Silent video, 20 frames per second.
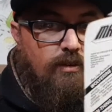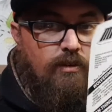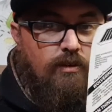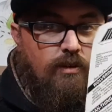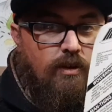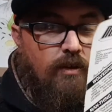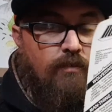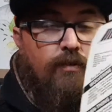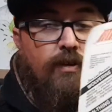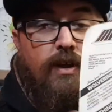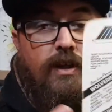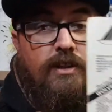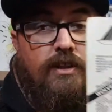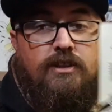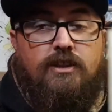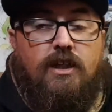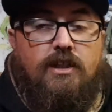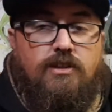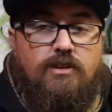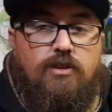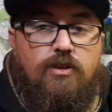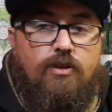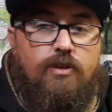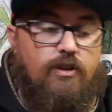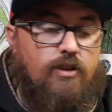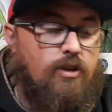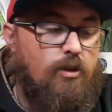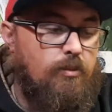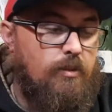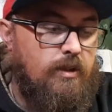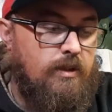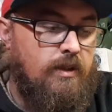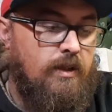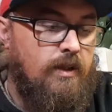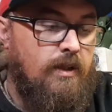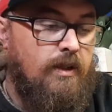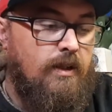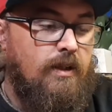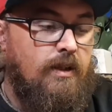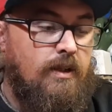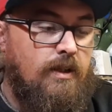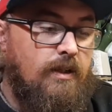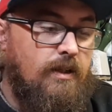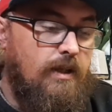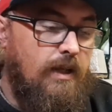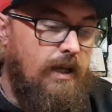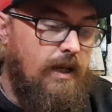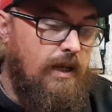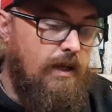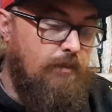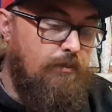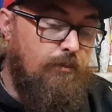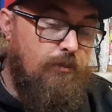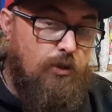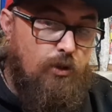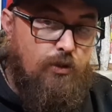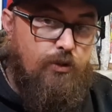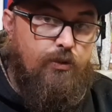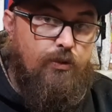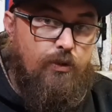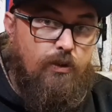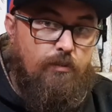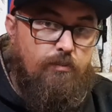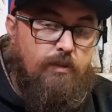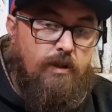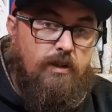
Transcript: if you get a chance to look in the comic, look through it.